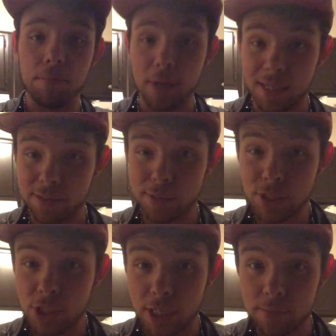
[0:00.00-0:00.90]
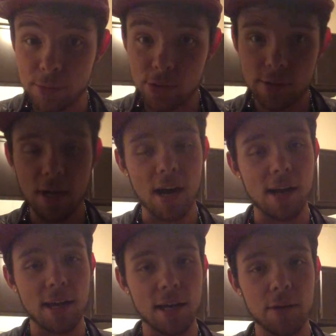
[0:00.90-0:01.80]
My name is James. I
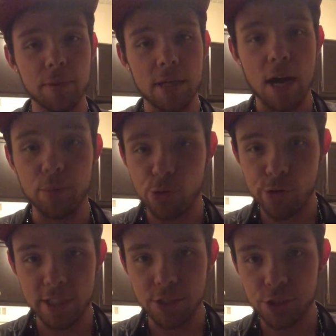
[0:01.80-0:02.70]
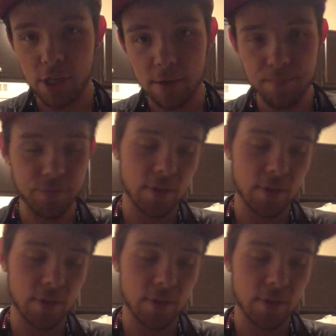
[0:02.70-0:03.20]
am an Orisha.